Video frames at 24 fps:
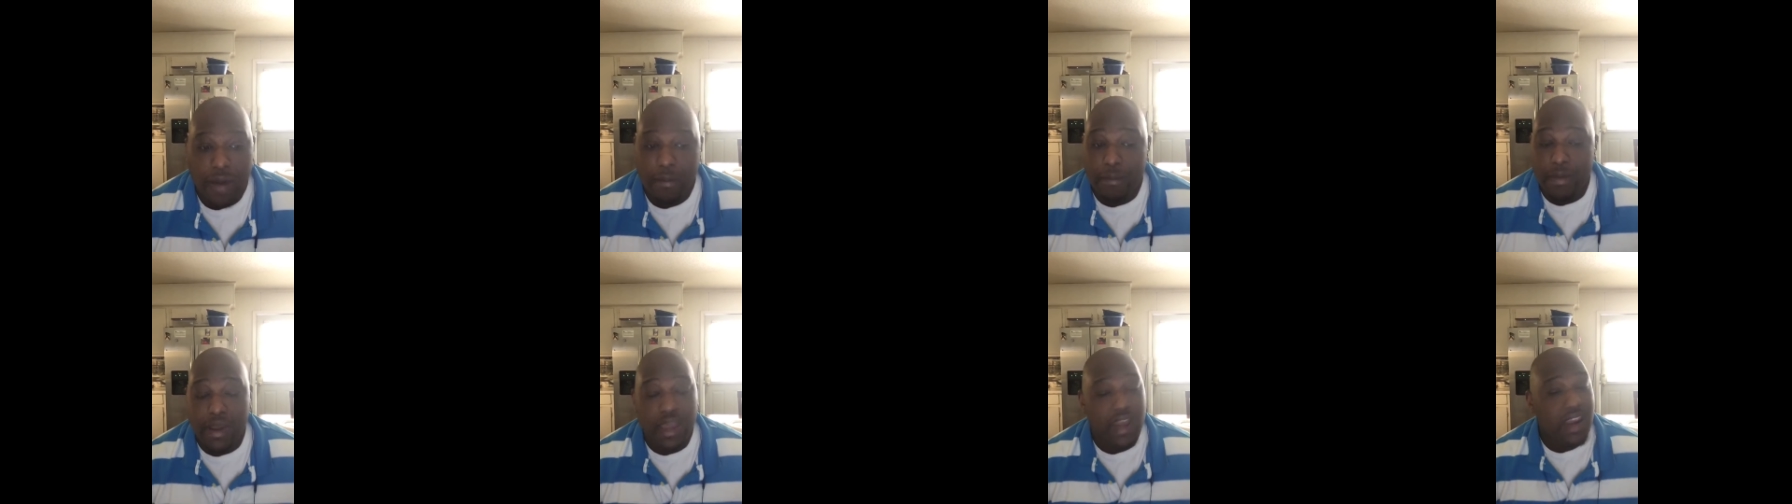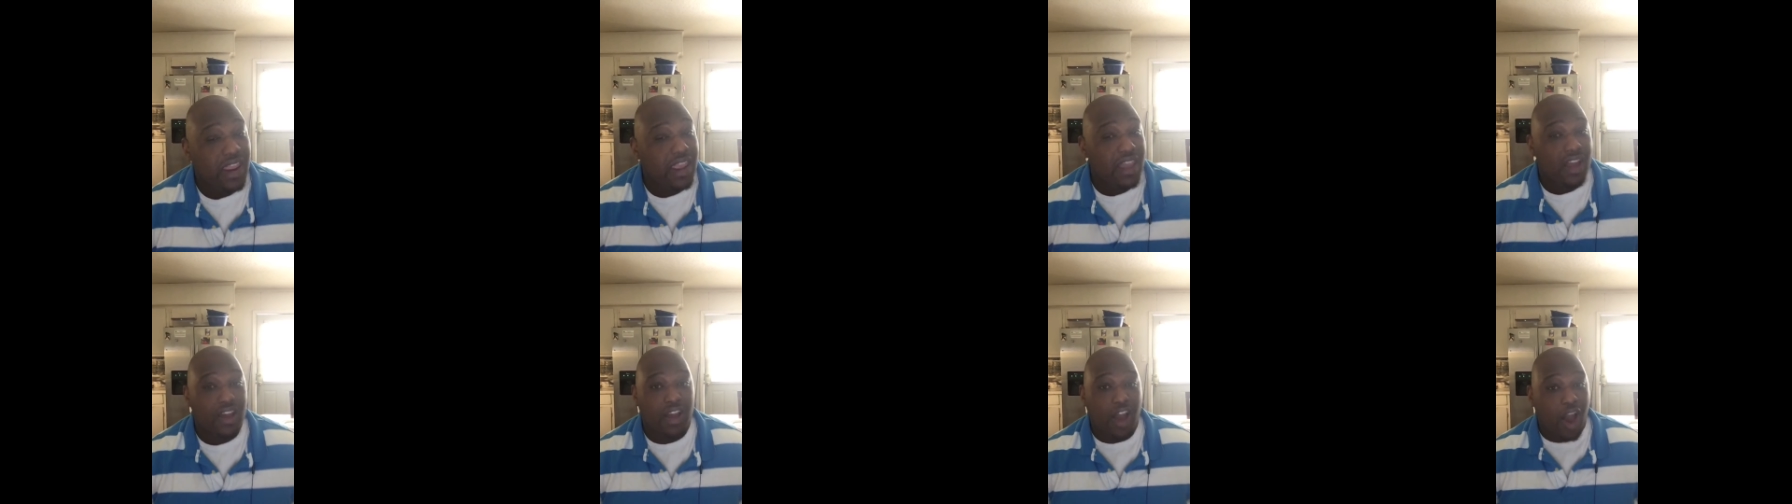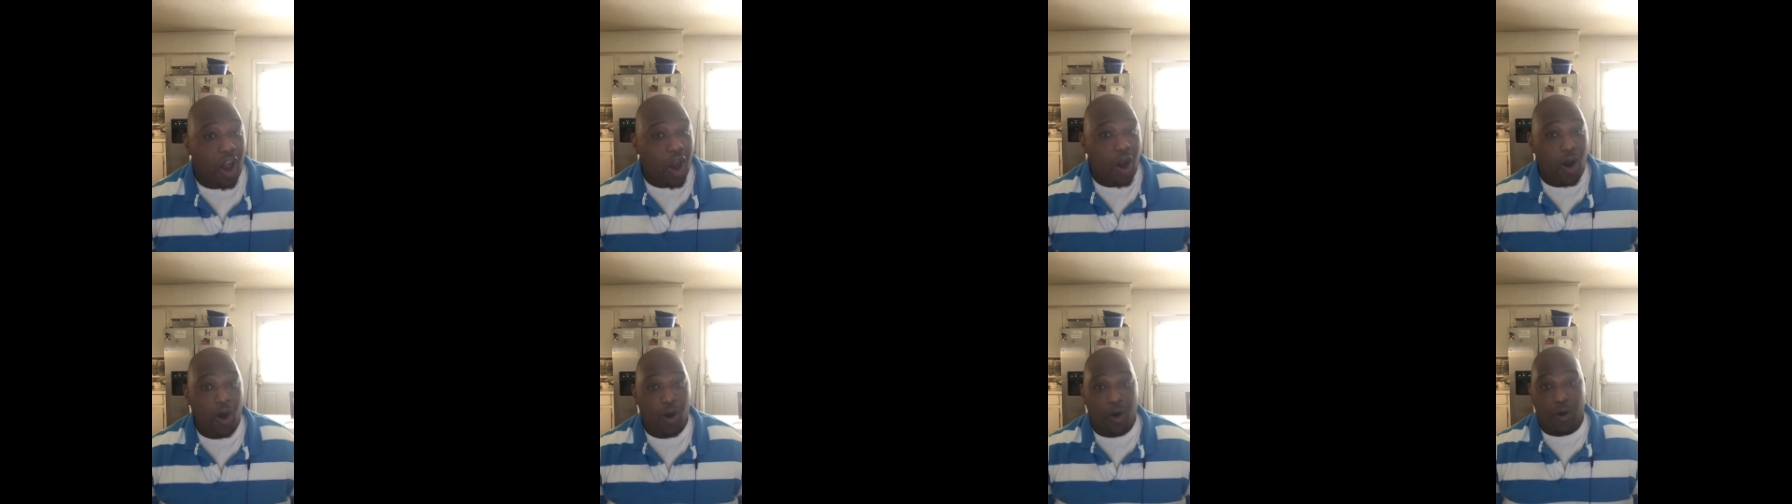Many are
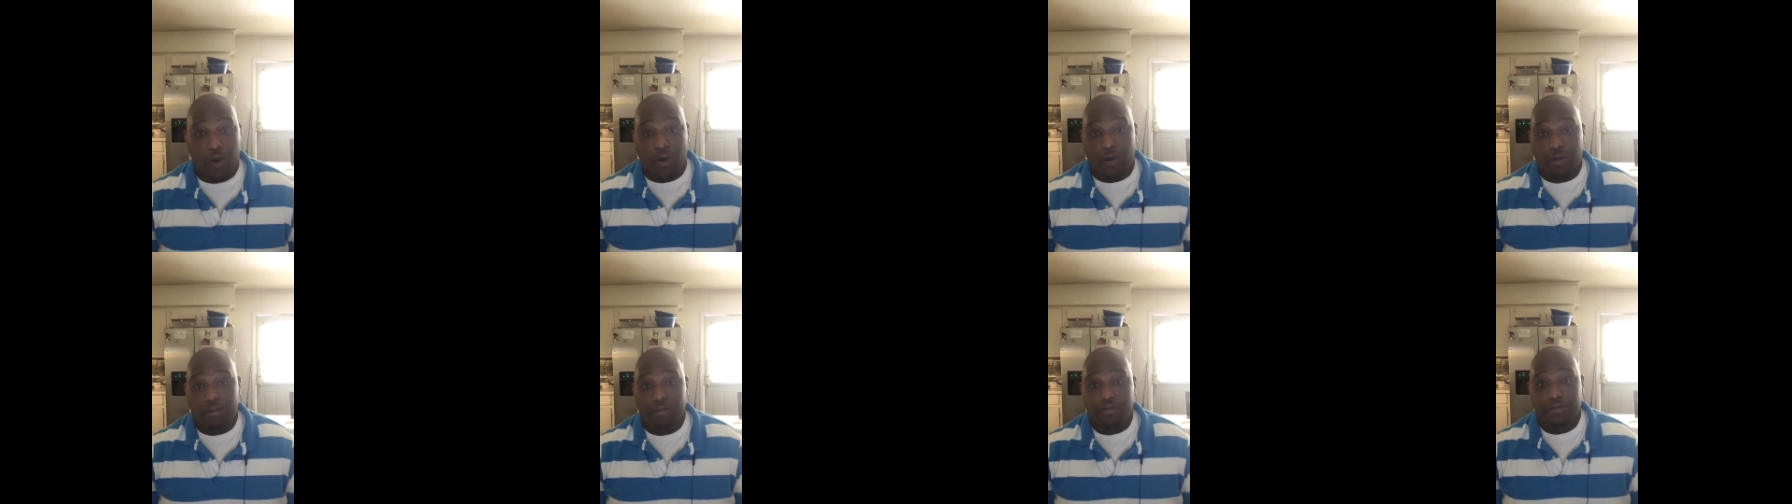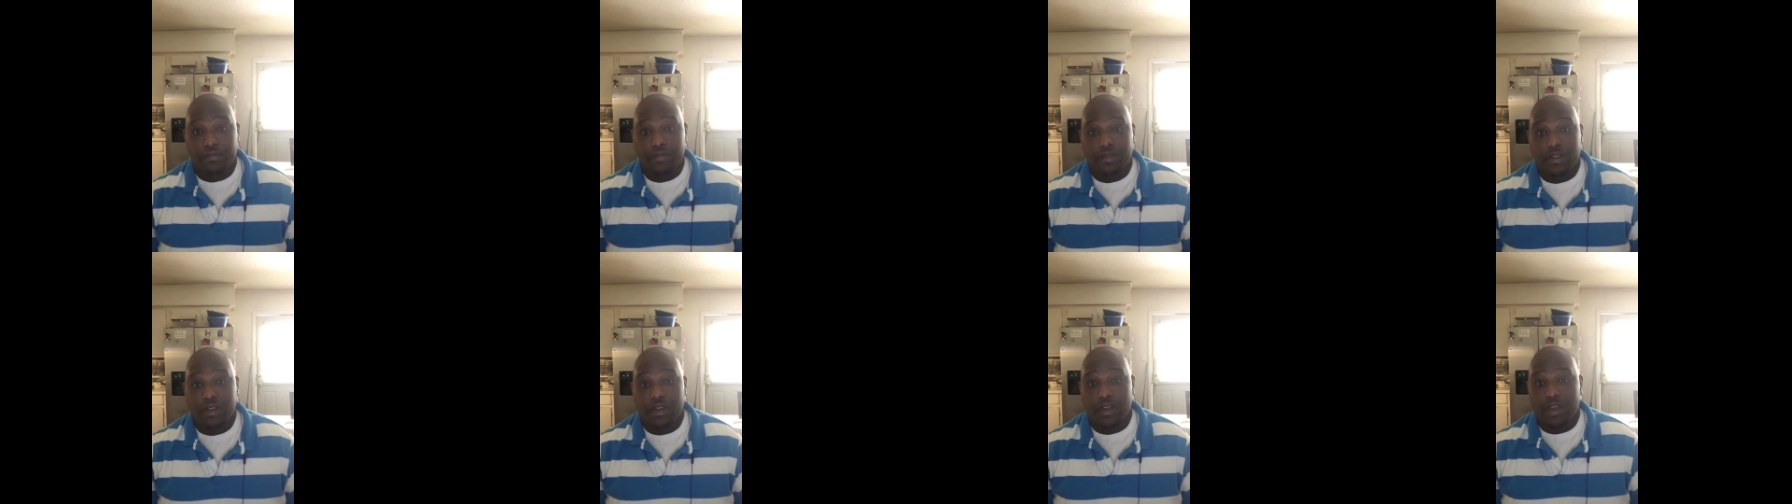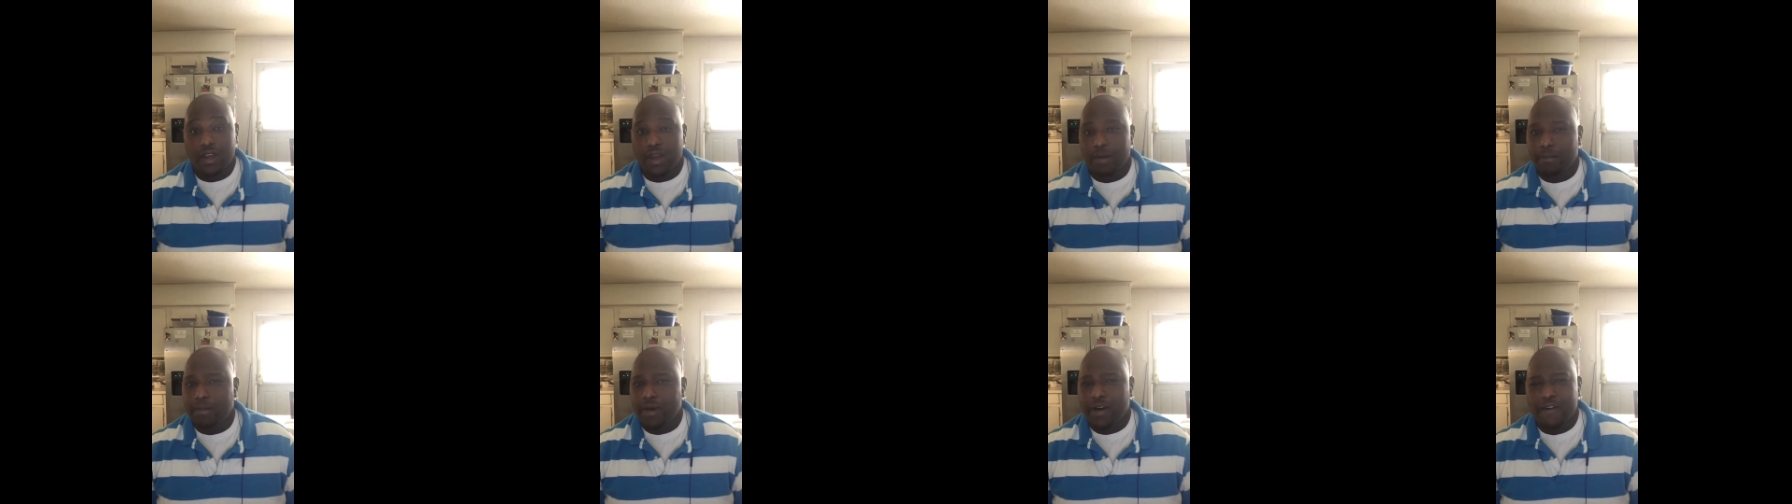called,
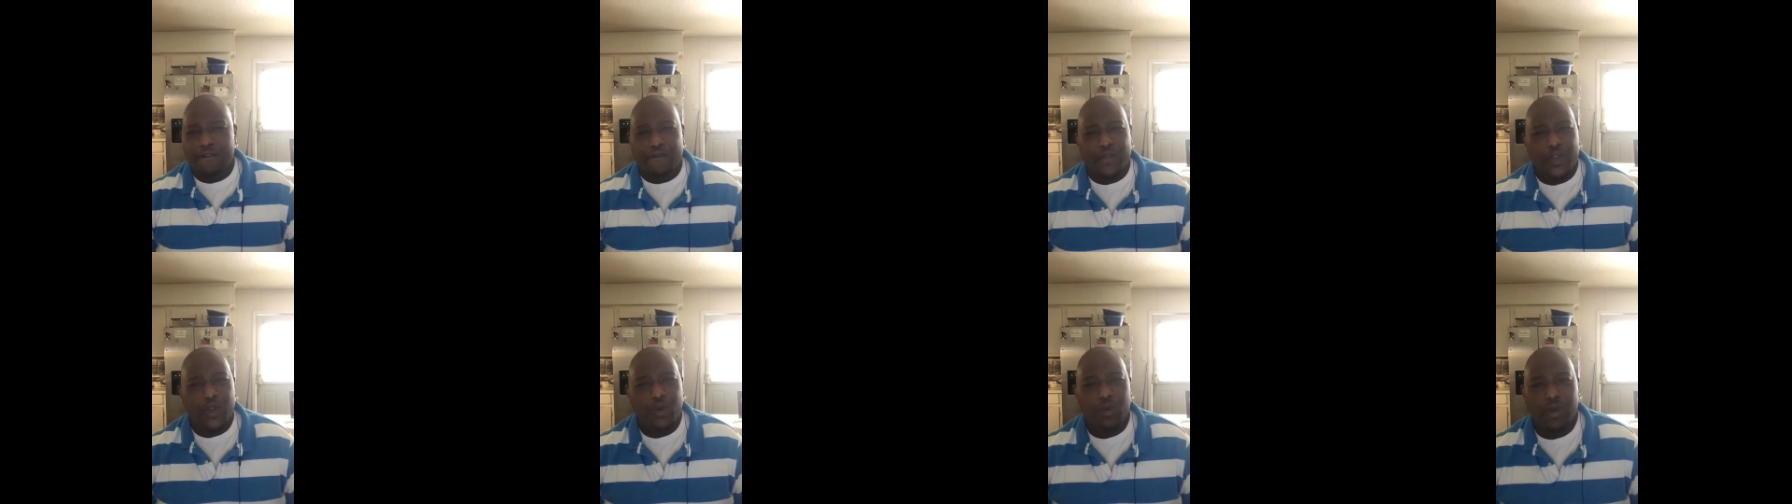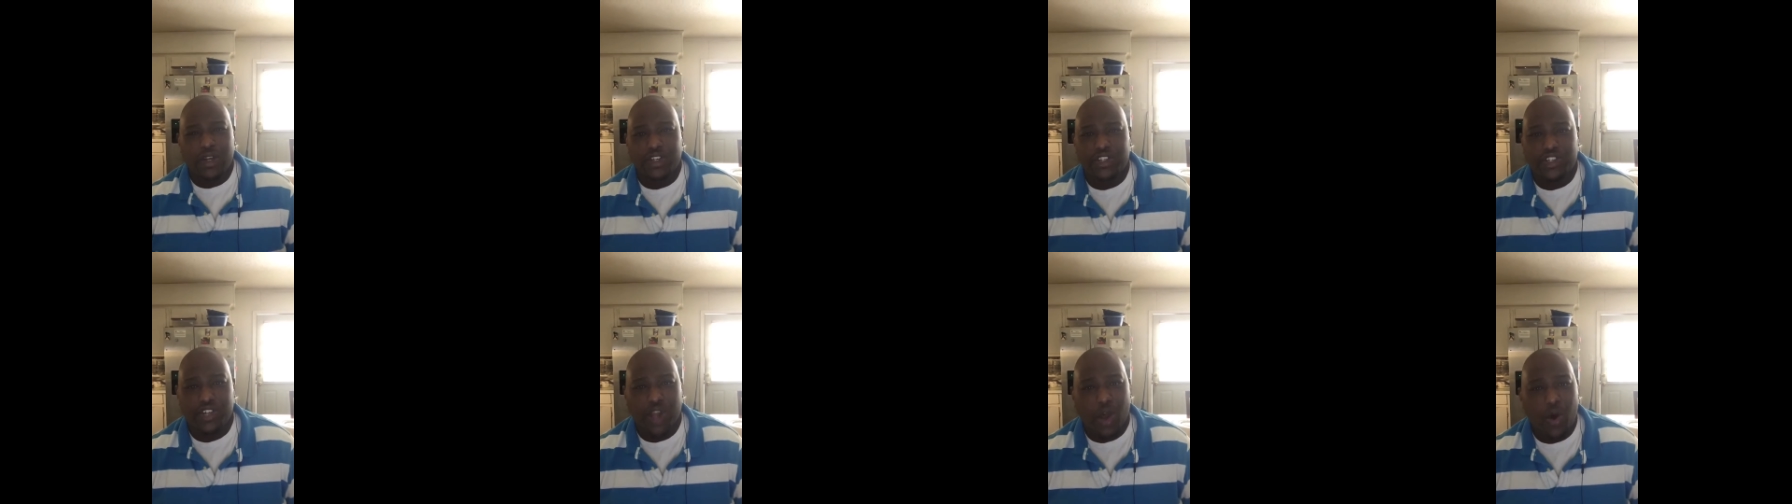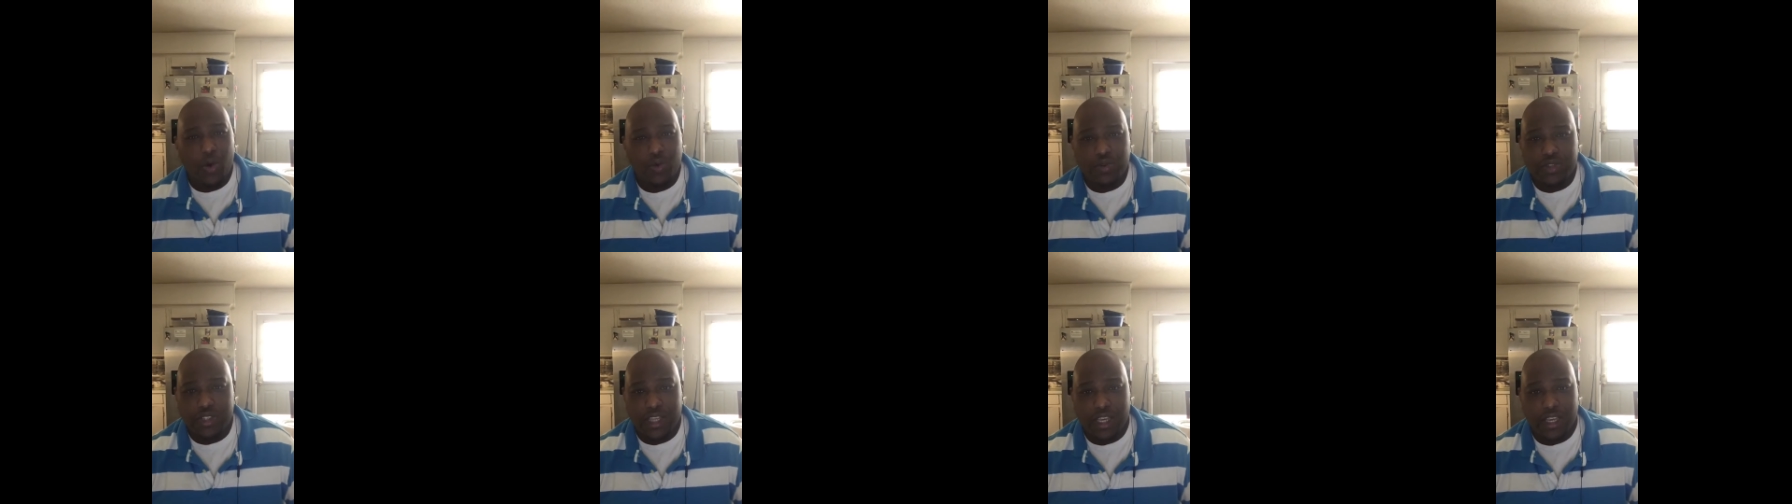but few are
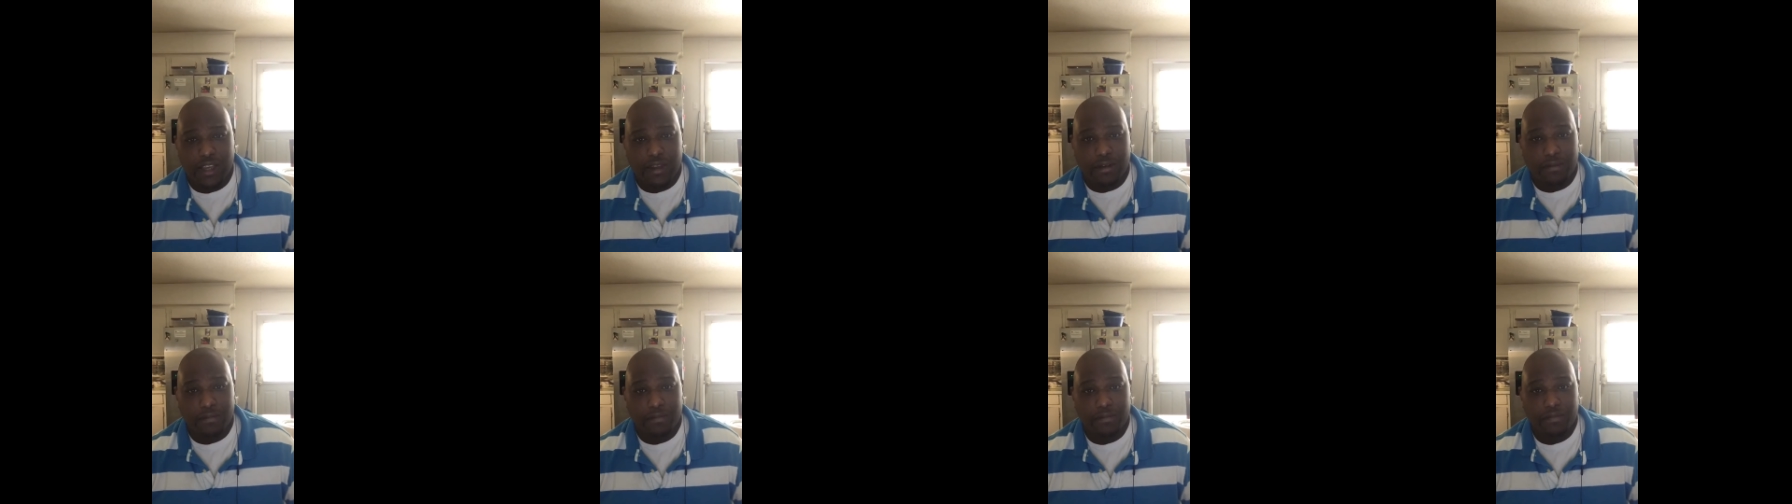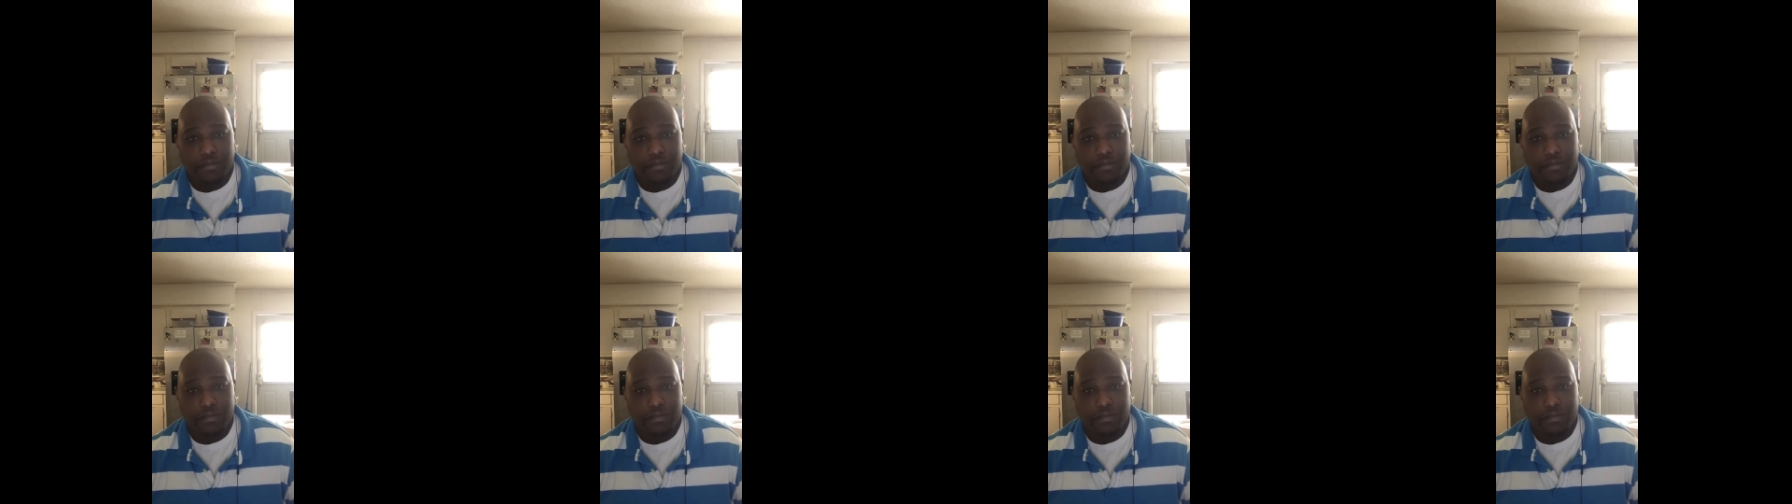chosen.